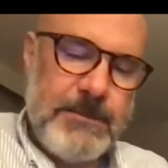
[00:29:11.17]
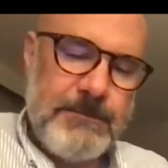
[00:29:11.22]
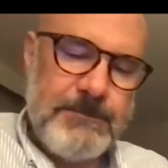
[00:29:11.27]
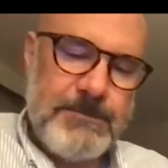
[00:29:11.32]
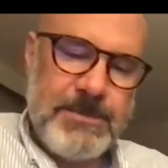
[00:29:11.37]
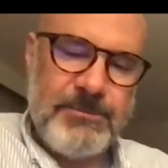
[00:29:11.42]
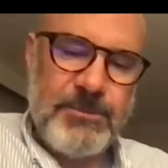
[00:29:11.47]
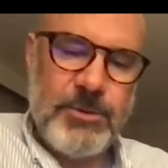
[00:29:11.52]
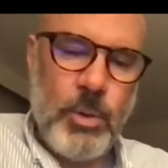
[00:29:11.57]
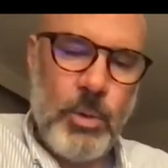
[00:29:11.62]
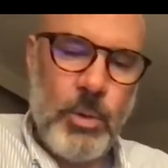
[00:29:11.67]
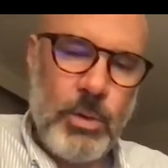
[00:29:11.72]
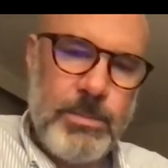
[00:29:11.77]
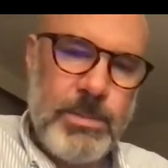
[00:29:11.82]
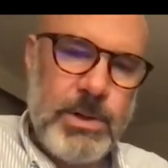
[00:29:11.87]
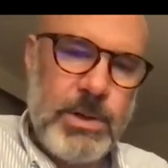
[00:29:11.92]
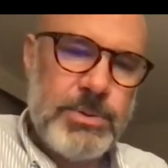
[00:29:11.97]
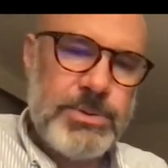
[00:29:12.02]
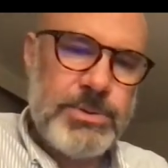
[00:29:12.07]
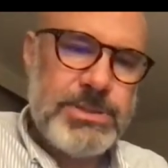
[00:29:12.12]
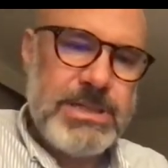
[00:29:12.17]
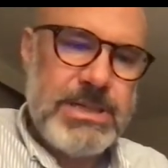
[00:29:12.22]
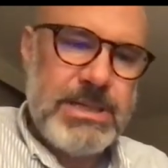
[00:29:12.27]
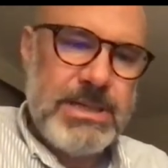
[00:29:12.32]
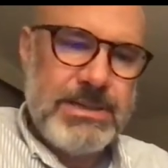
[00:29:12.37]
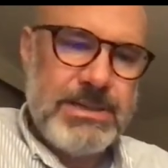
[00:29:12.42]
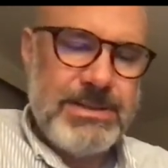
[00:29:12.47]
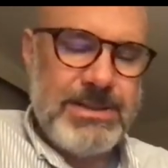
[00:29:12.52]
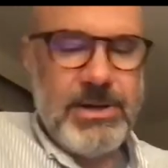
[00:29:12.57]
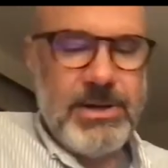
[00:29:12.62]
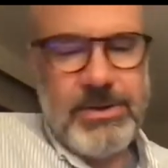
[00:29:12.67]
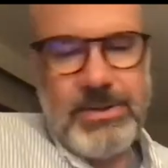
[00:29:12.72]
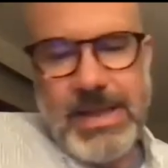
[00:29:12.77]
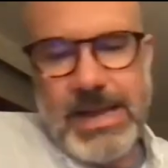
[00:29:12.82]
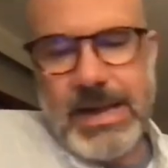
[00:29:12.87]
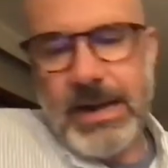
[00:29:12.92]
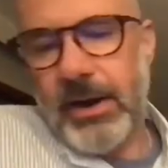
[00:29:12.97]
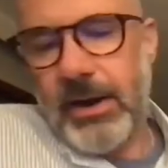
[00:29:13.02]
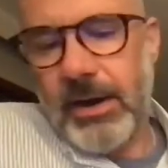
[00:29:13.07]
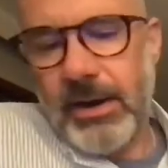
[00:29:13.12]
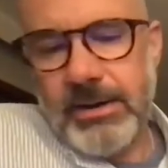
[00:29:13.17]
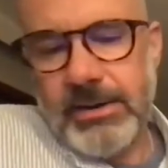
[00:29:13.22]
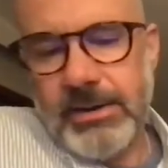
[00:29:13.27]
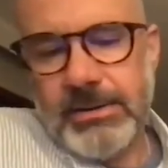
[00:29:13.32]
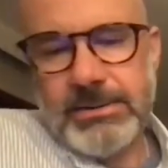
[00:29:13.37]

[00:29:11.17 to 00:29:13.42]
different hormones, they're there.